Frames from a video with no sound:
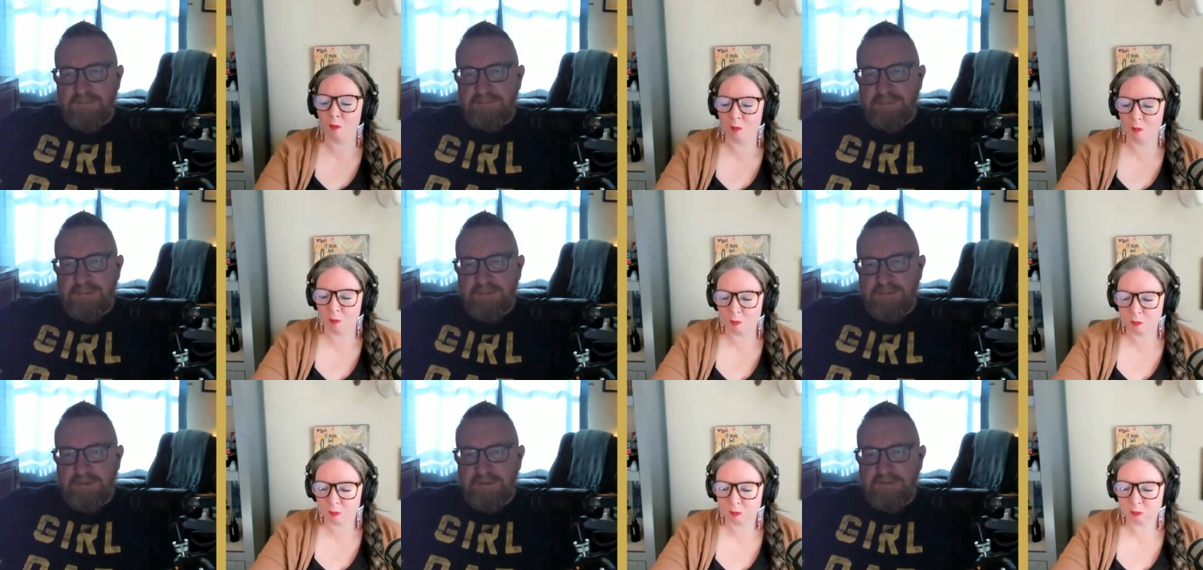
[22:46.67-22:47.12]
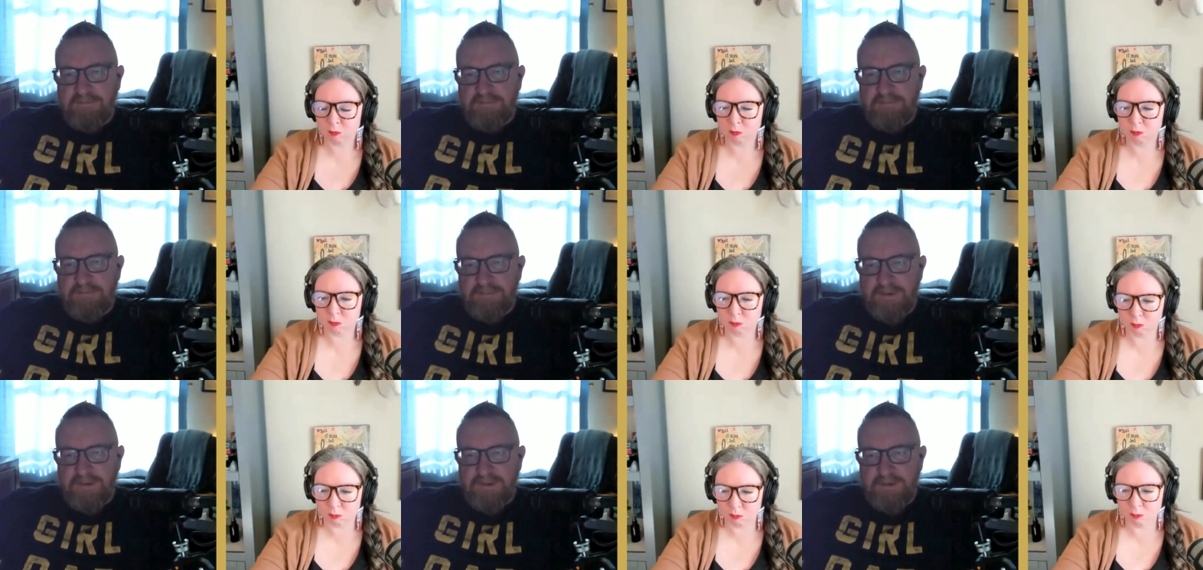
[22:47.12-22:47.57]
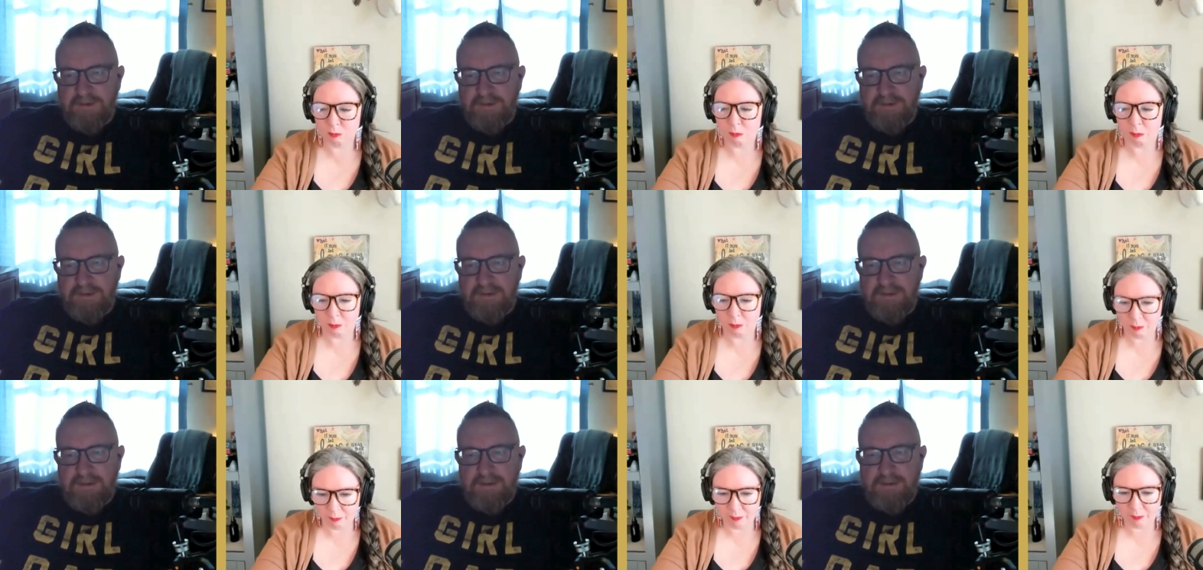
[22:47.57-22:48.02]
Speaker 1: put off
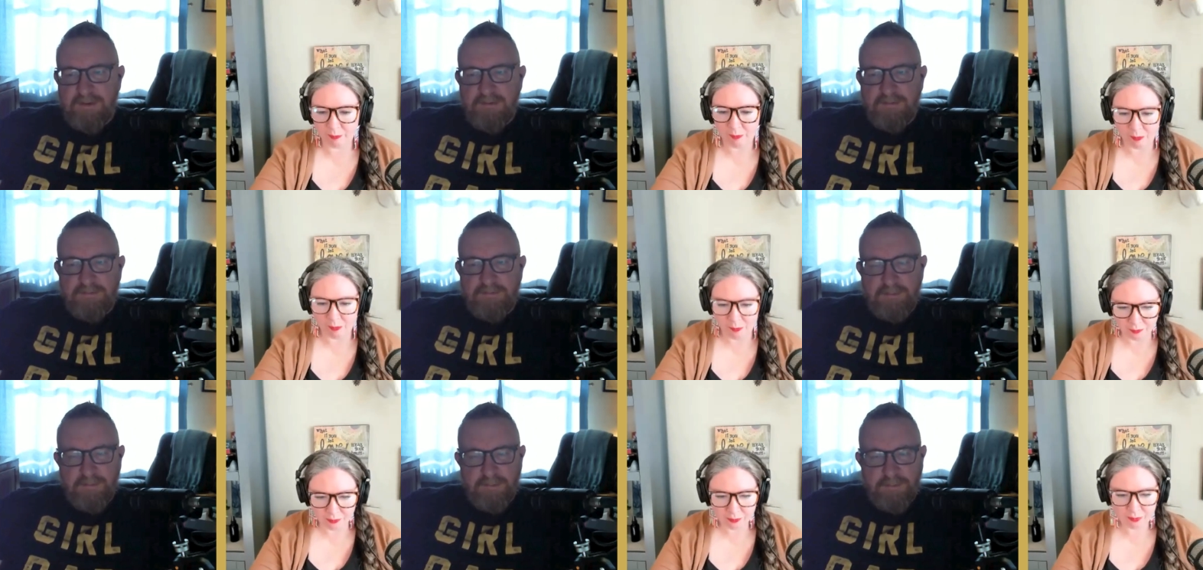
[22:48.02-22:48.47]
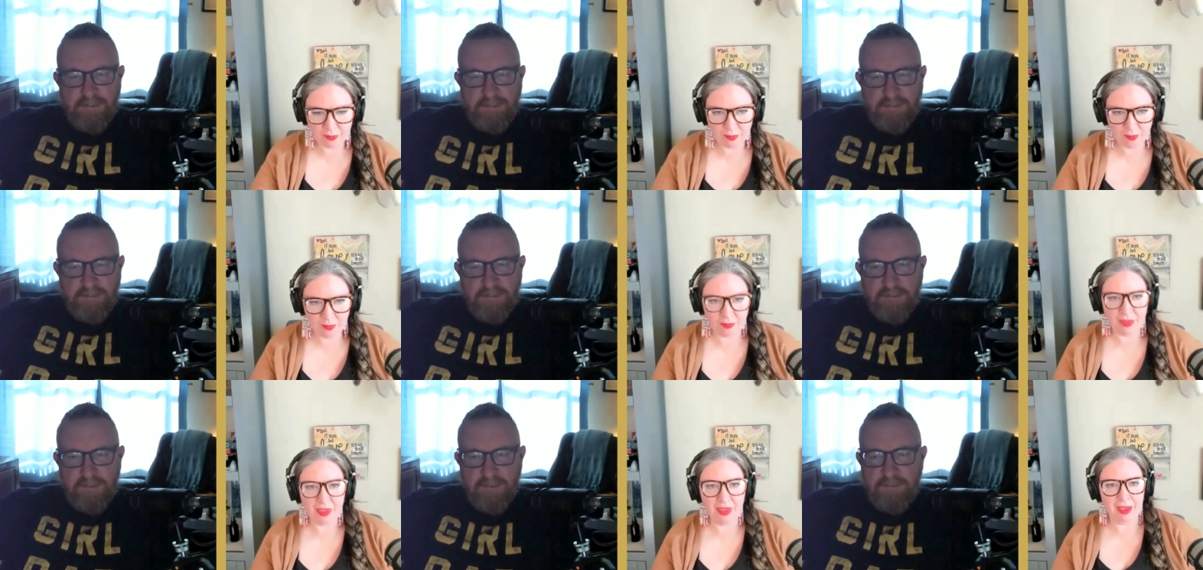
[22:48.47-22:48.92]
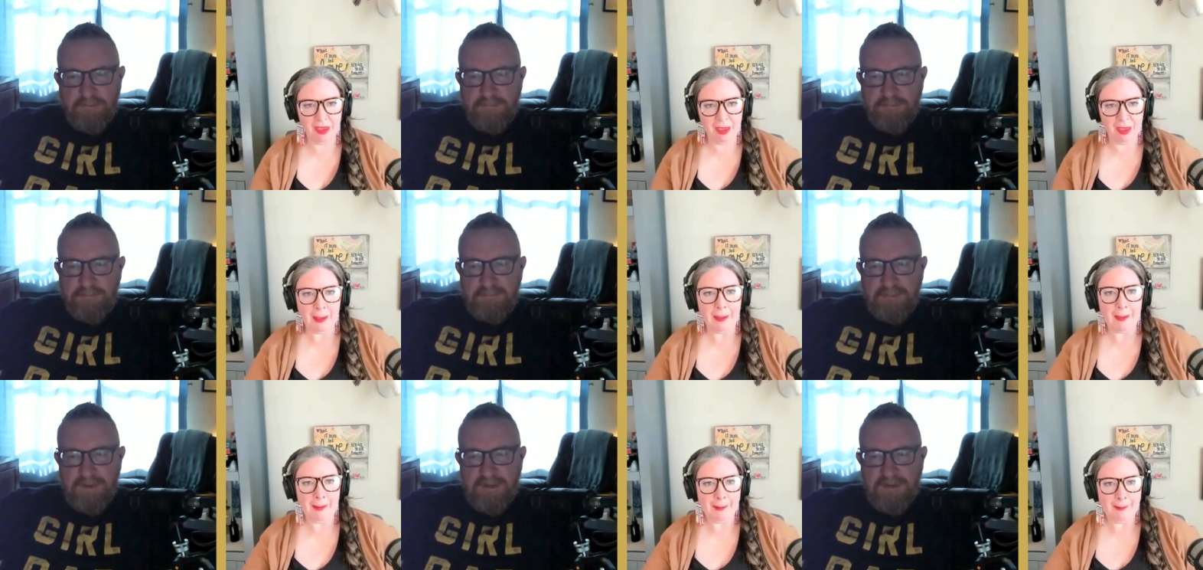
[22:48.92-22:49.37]
and I guess a little hurt
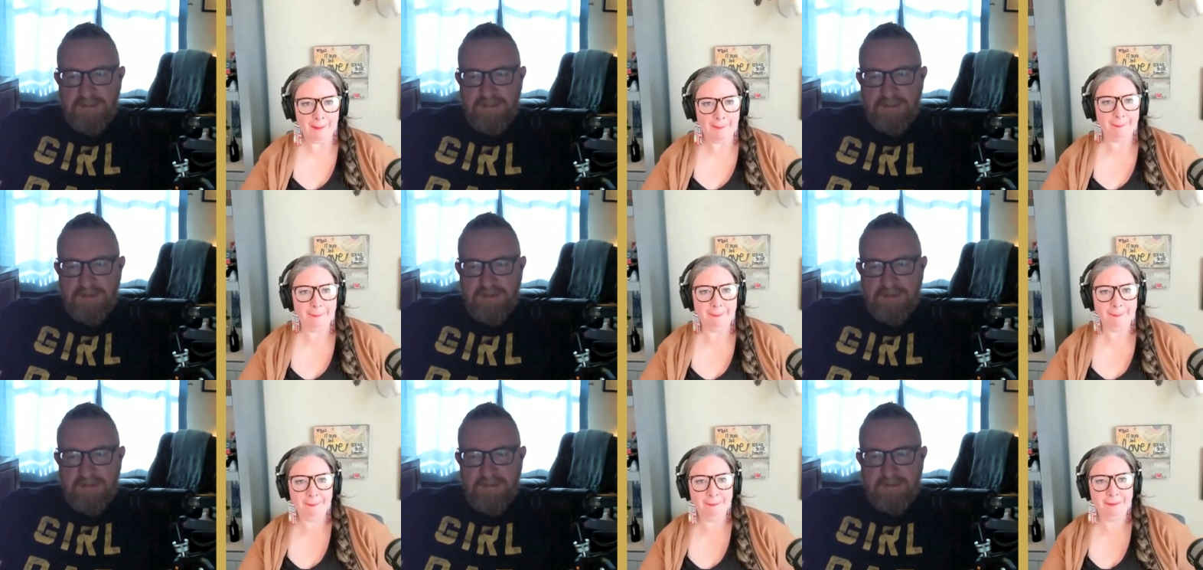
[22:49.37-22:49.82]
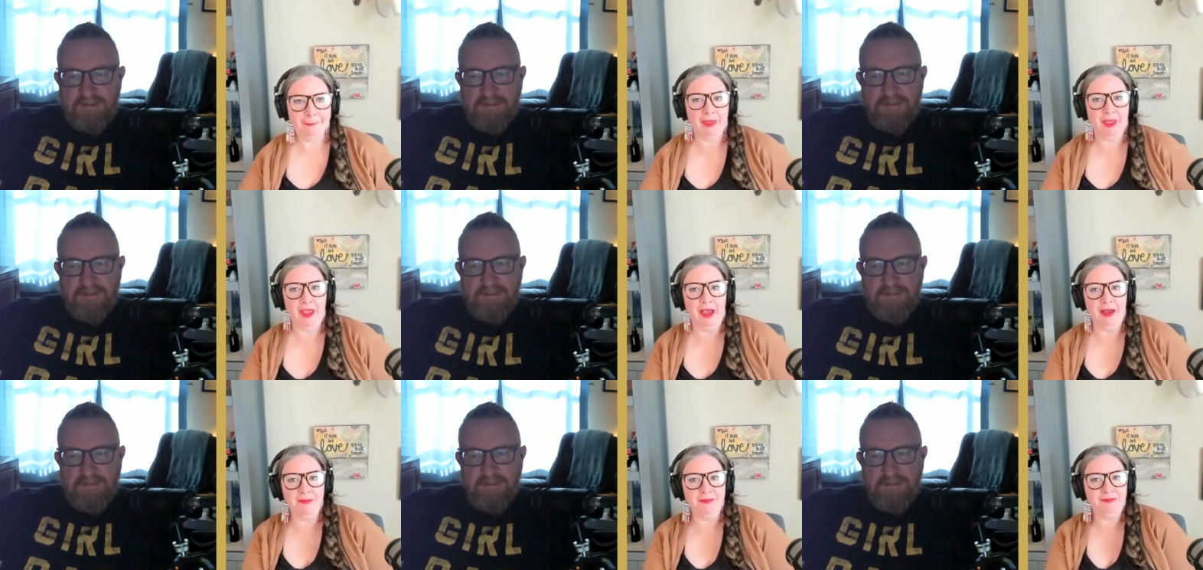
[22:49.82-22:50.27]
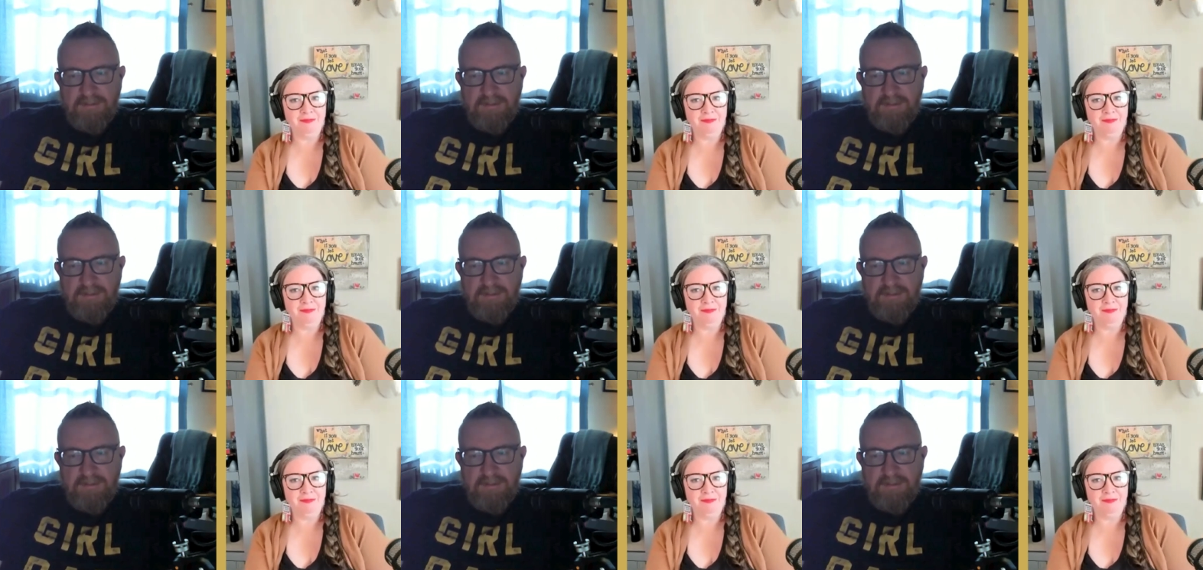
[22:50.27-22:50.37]
by that. Yeah.